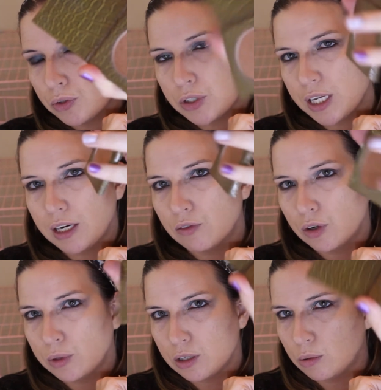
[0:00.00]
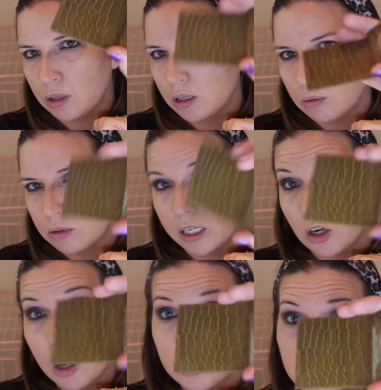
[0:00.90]
because I never knew what to do with it. It was like
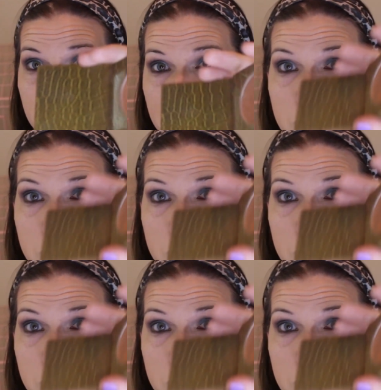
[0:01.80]
not used,